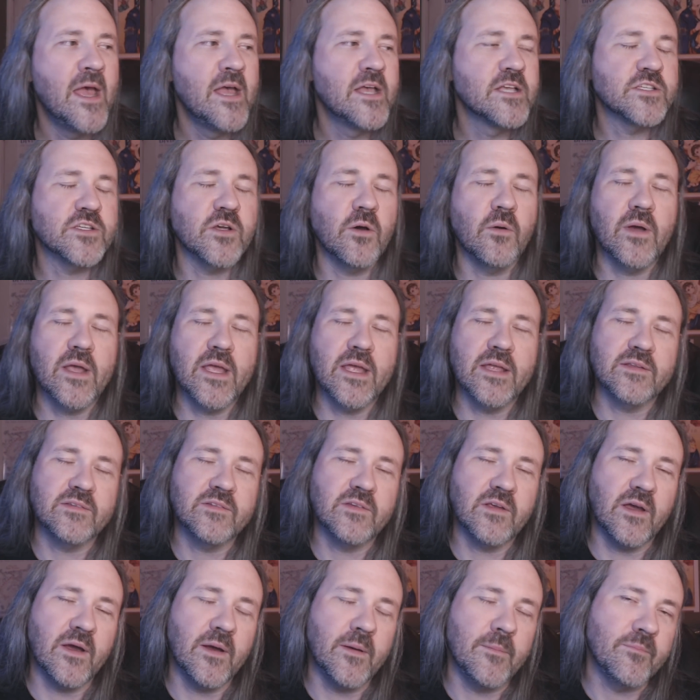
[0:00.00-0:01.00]
So it
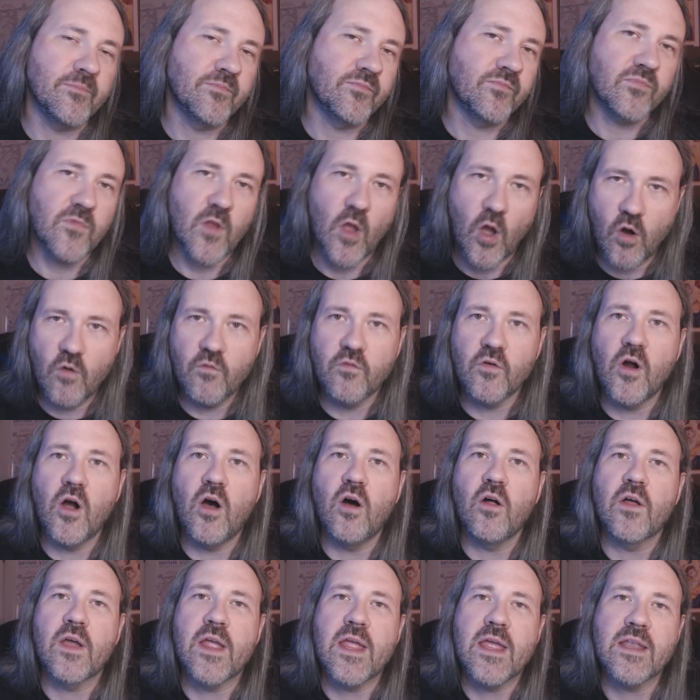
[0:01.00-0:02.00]
um,
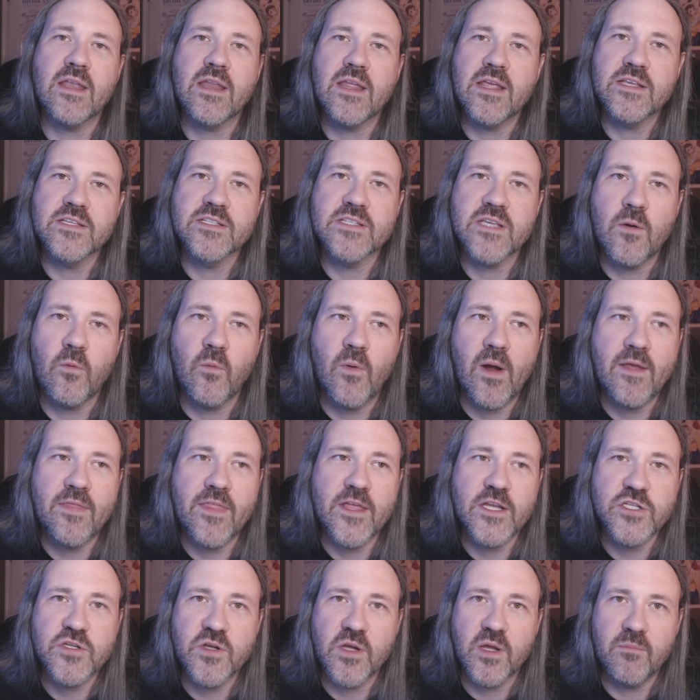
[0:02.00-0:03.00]
overall, it is a way
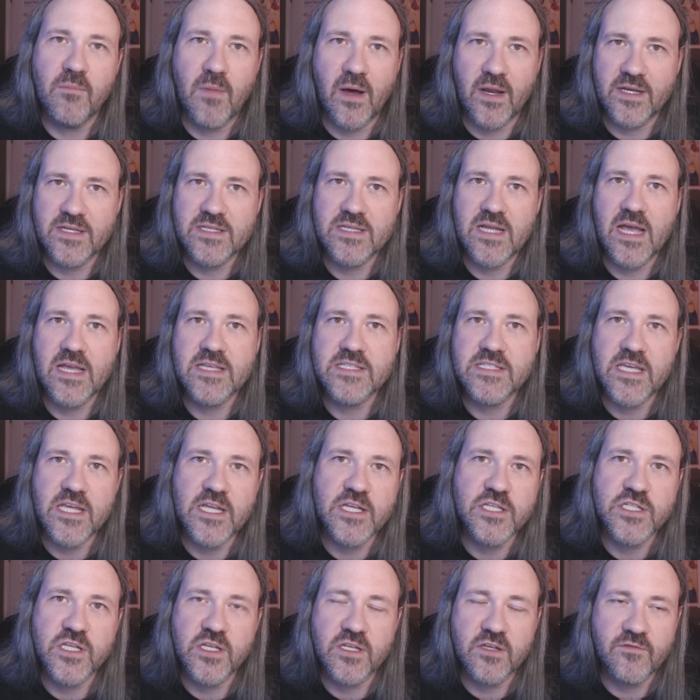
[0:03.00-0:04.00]
that you can monetize
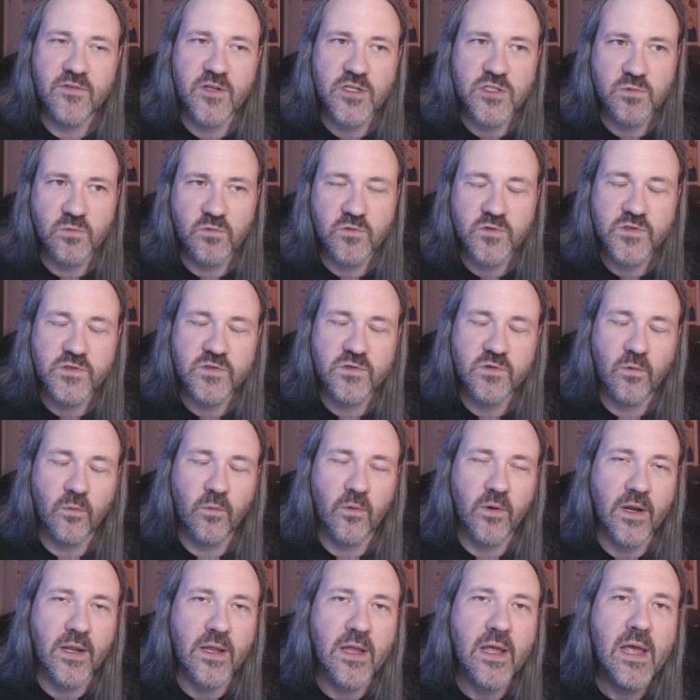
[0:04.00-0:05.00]
each individual
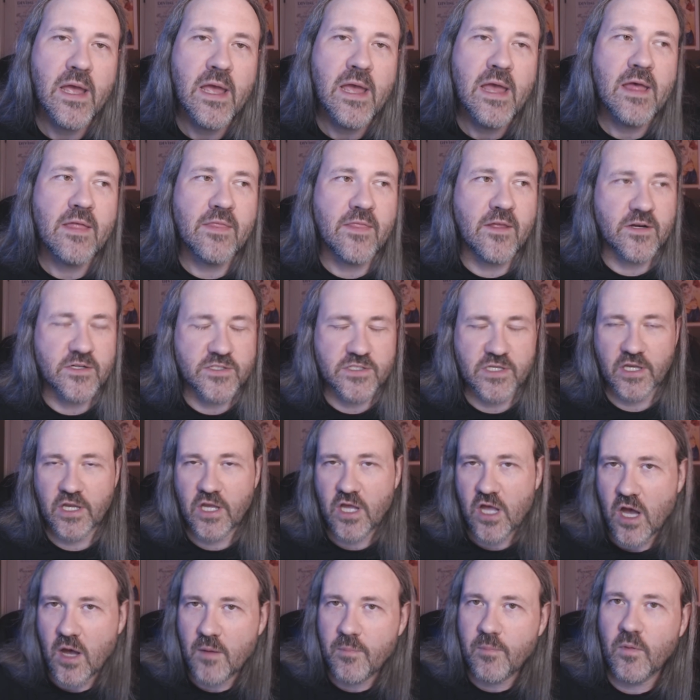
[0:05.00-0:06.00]
story. There's a
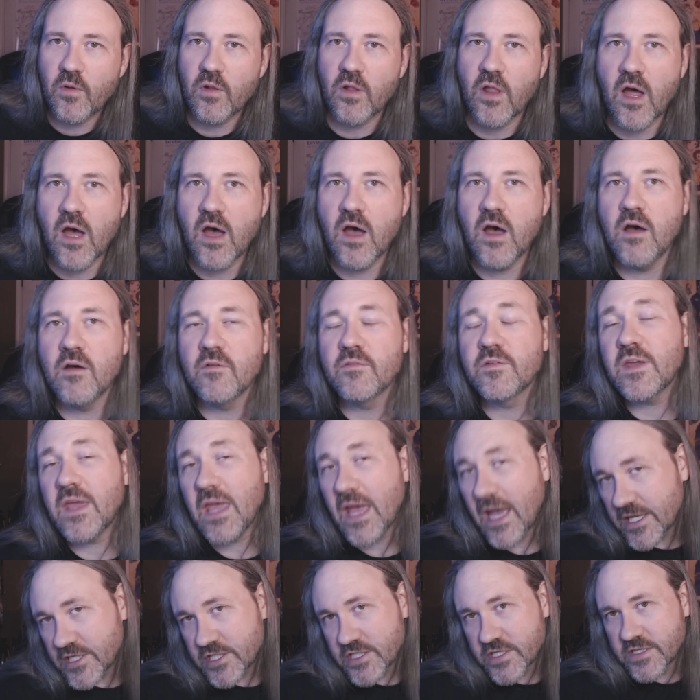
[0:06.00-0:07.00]
couple of
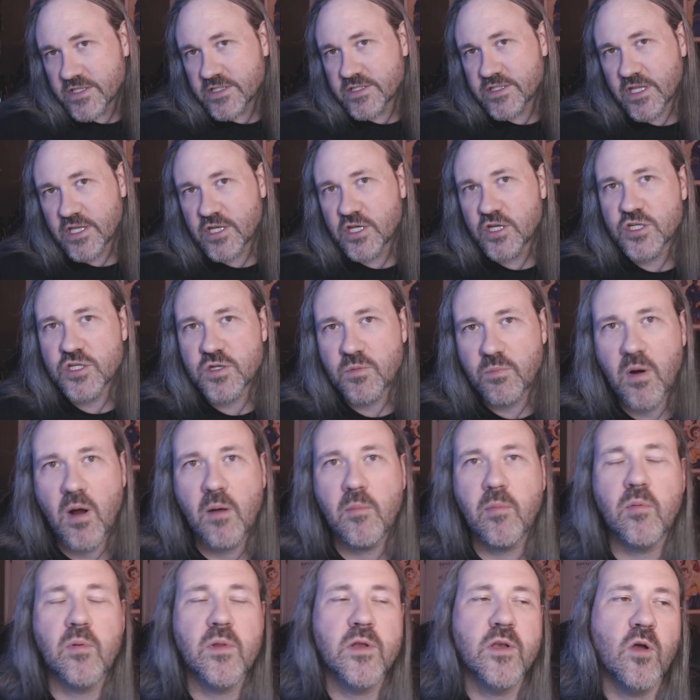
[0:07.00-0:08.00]
catches that you should
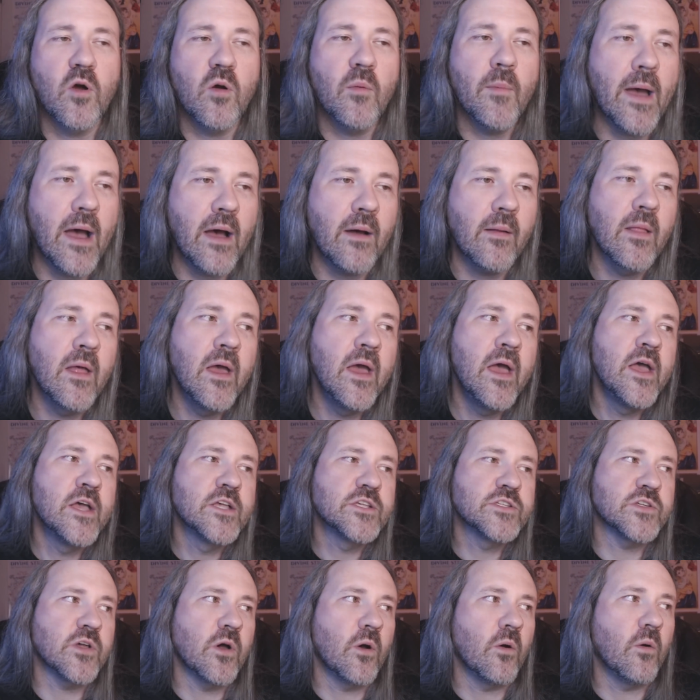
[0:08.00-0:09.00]
probably know about.
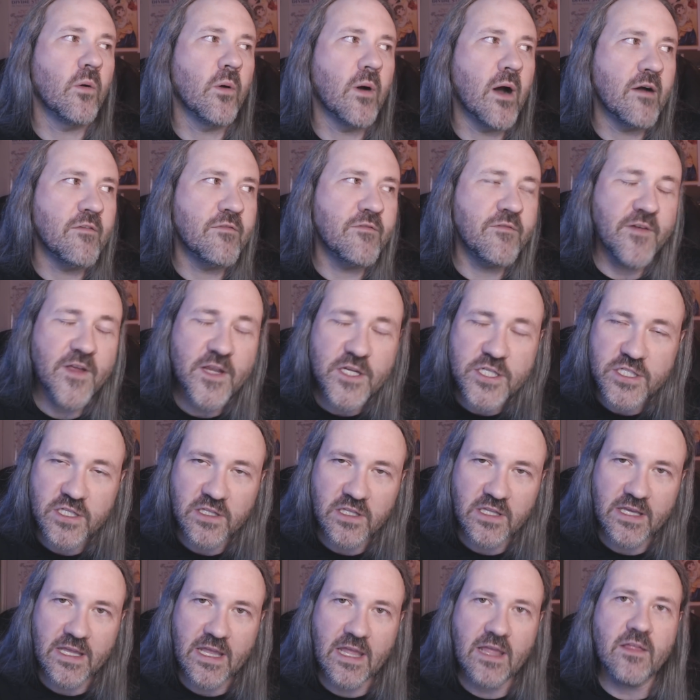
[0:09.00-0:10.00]
So
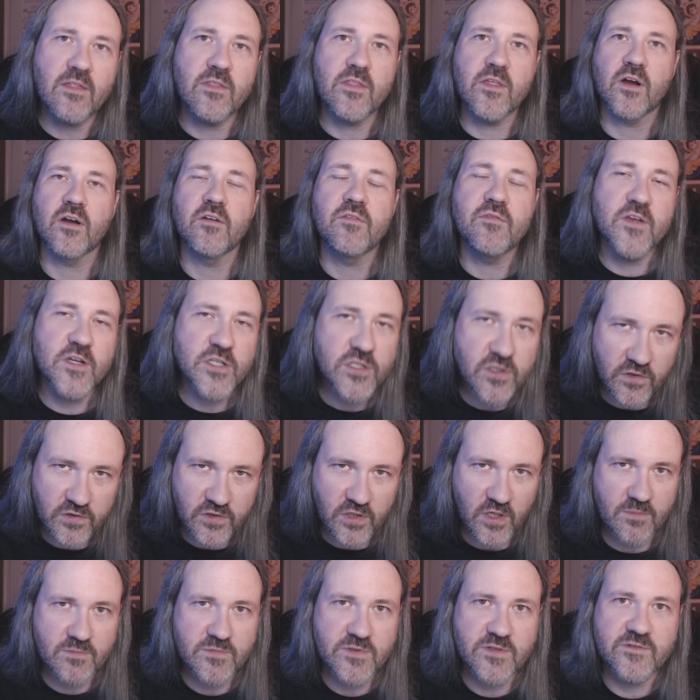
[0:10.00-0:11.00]
officially, their official
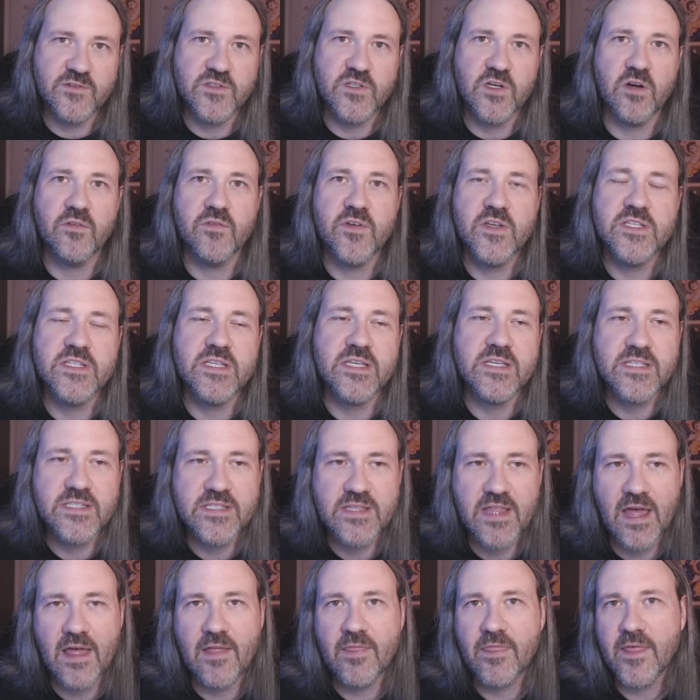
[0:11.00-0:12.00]
terms of service is
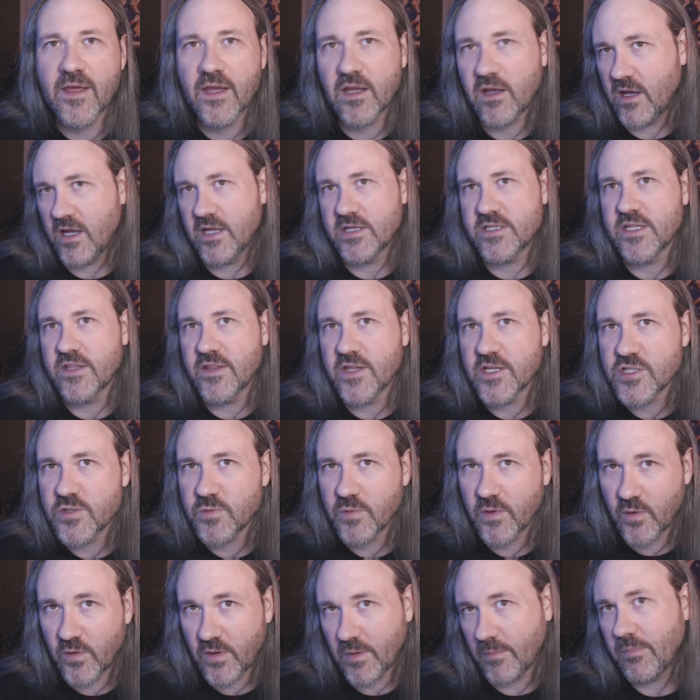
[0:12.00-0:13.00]
that the content that you
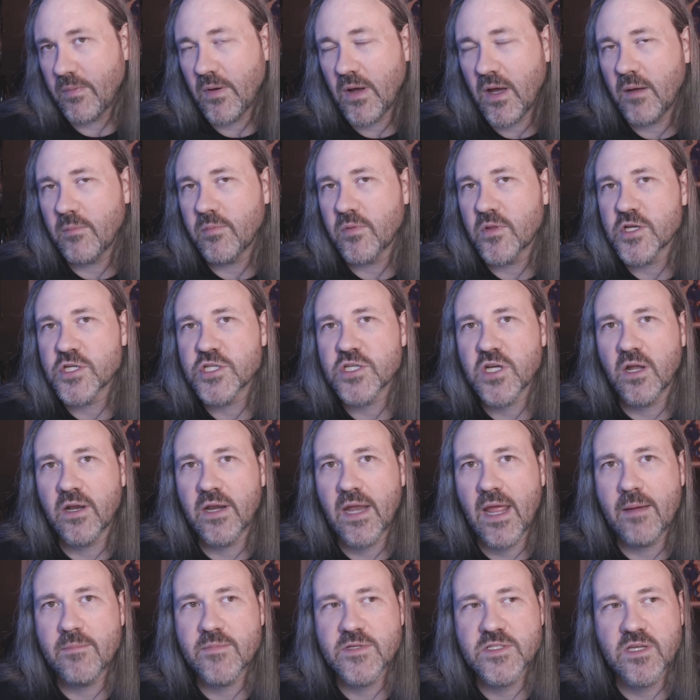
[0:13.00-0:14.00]
were going to publish on
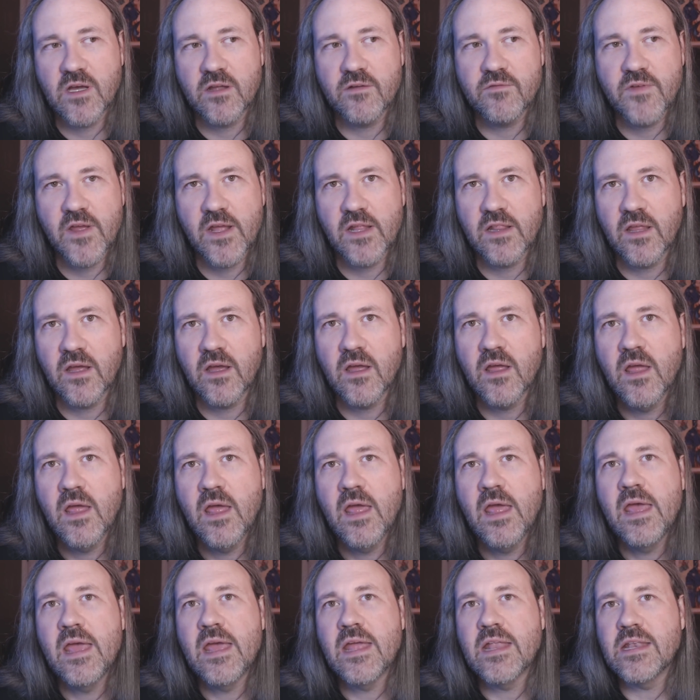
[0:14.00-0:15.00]
Amazon Vella
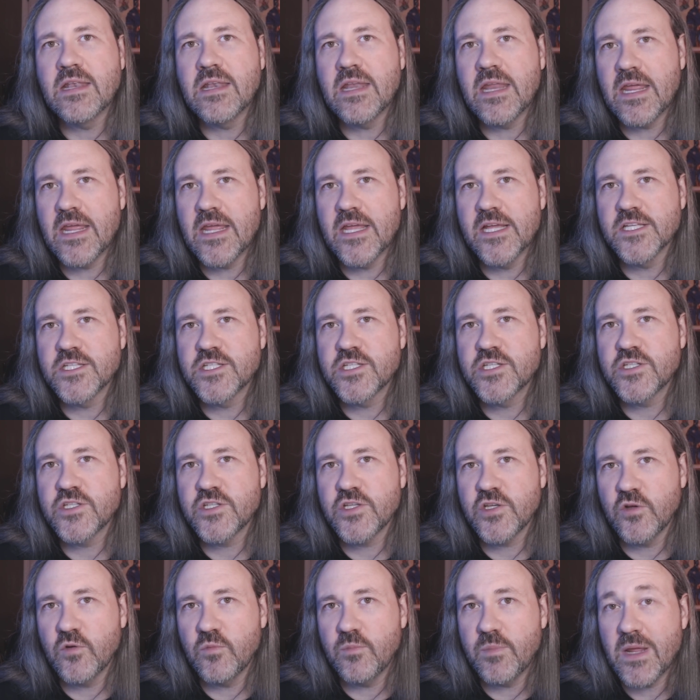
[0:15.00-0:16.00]
needs
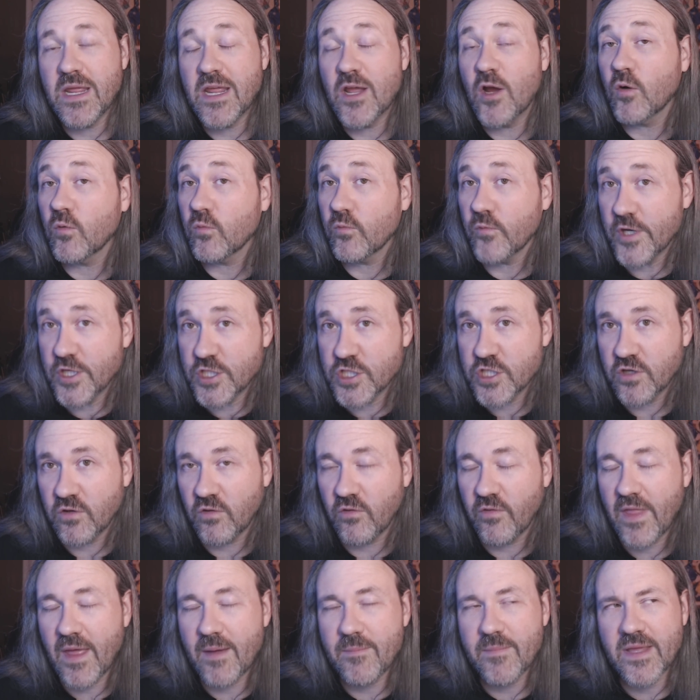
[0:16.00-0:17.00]
to be
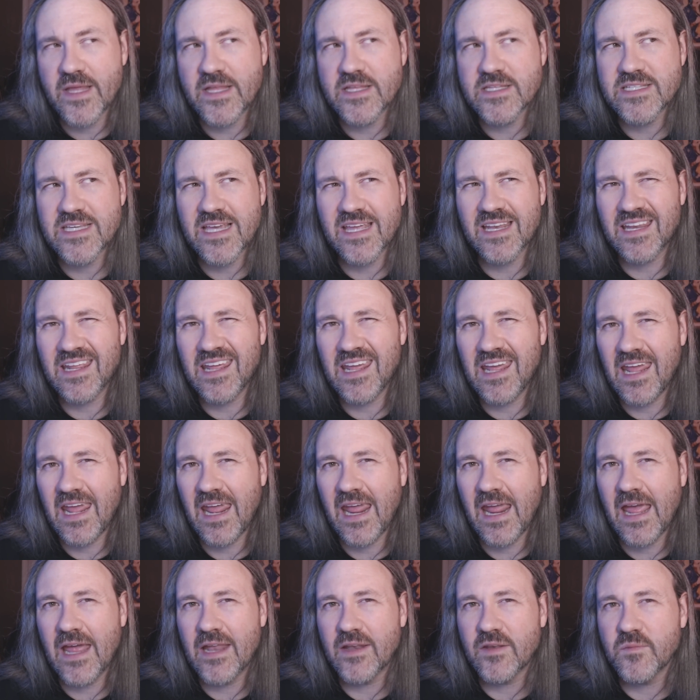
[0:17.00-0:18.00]
original. That means it
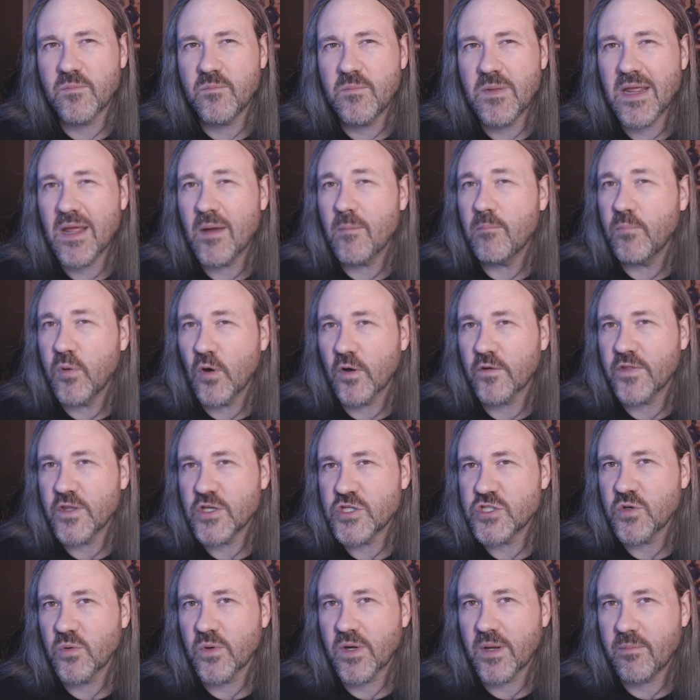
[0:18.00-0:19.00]
can't be a book that
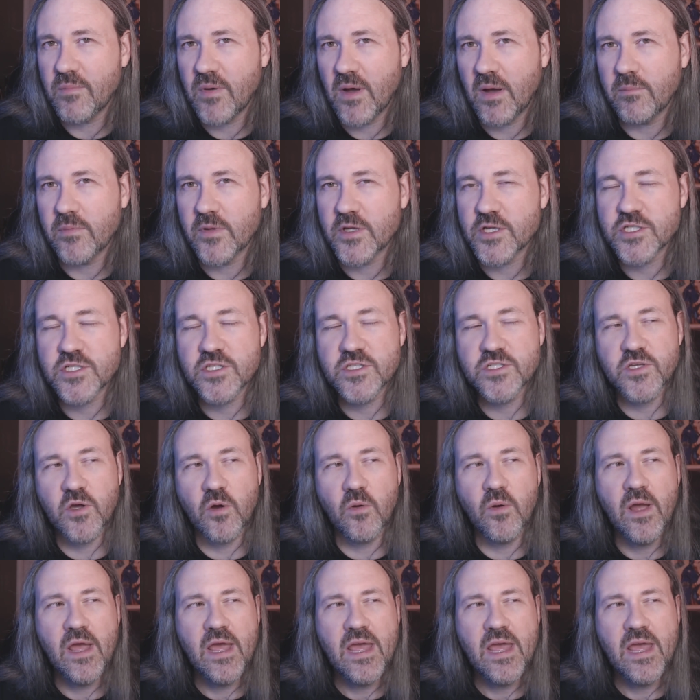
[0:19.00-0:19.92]
you already published. So